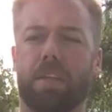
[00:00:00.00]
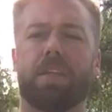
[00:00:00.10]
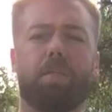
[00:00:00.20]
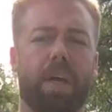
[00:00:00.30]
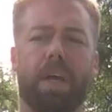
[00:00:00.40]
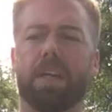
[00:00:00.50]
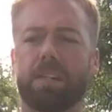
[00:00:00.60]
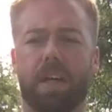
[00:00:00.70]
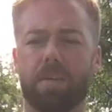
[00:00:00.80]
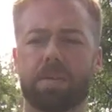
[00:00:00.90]
to be
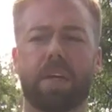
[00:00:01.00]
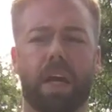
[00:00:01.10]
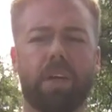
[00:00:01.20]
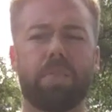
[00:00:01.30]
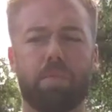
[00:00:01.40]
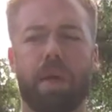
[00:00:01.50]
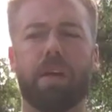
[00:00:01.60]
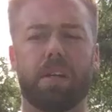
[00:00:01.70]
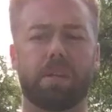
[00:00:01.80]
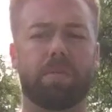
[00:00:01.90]
honest, I was kind of
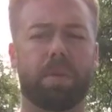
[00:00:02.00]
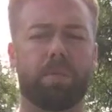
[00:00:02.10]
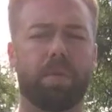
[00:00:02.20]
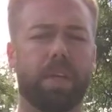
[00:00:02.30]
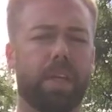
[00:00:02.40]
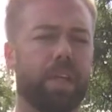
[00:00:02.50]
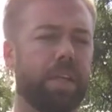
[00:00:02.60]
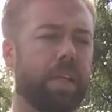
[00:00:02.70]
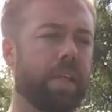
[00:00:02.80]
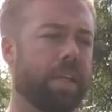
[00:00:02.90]
embarrassed when we
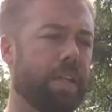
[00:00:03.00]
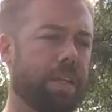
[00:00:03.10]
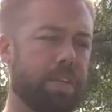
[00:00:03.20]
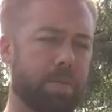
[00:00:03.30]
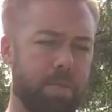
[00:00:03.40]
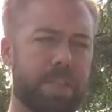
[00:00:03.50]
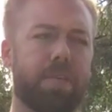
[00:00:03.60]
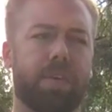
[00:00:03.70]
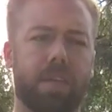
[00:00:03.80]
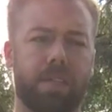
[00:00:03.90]
did a
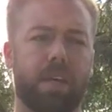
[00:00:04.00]
specific